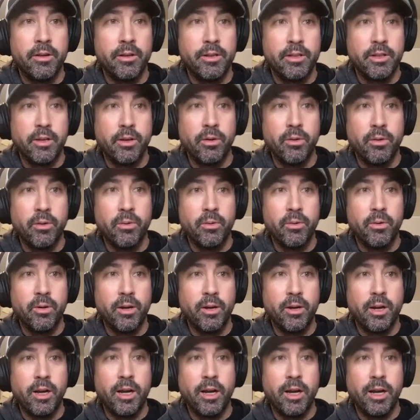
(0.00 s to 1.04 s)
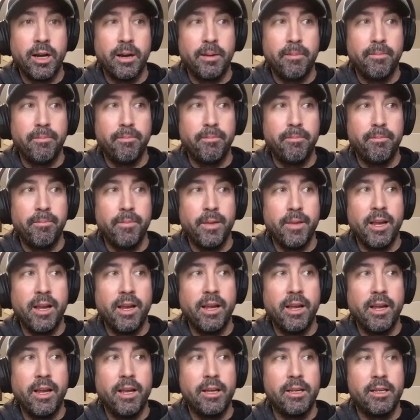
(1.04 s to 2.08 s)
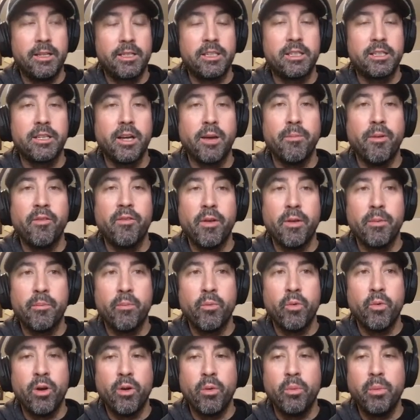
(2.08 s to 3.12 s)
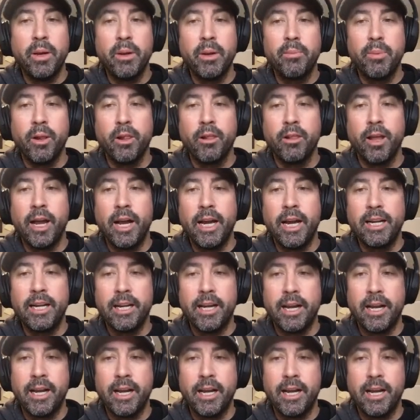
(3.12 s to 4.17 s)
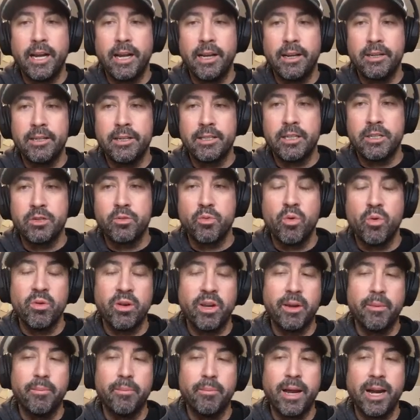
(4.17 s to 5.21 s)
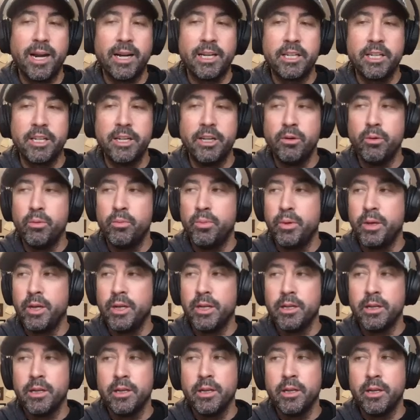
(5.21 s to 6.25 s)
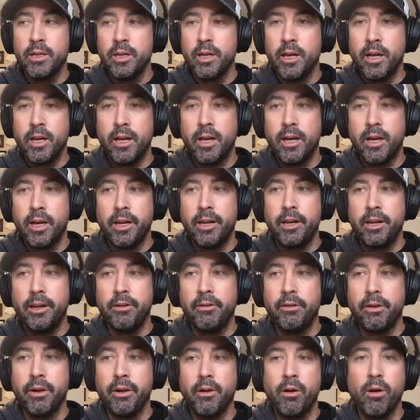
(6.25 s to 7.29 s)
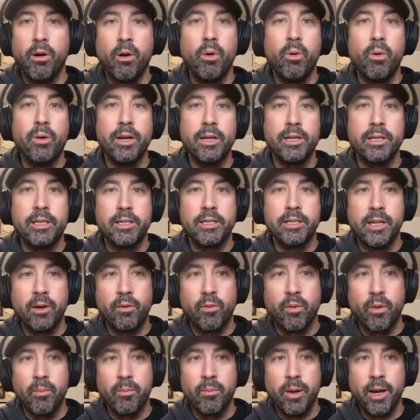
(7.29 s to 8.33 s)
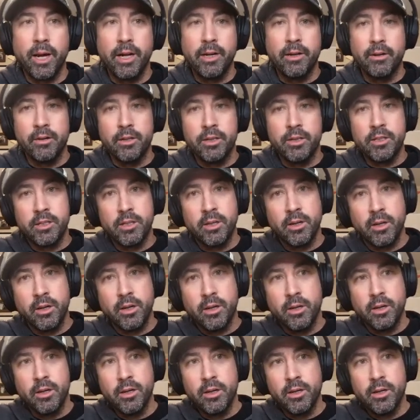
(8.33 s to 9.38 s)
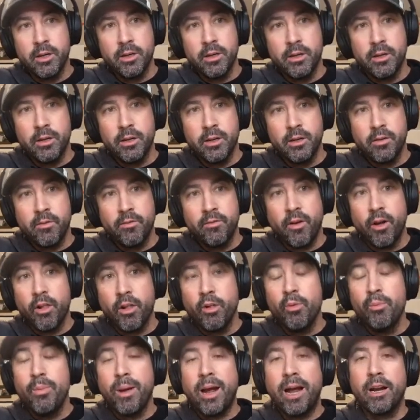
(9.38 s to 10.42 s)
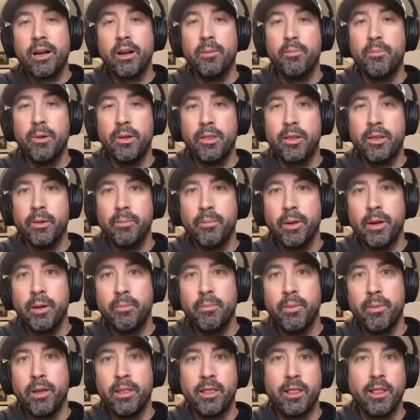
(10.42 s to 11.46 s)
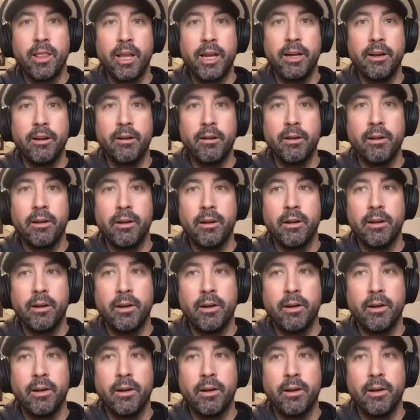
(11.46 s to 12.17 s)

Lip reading: So some of them will be polite and just won't get back to you, but you can always set reminders to follow back up with them in a month later.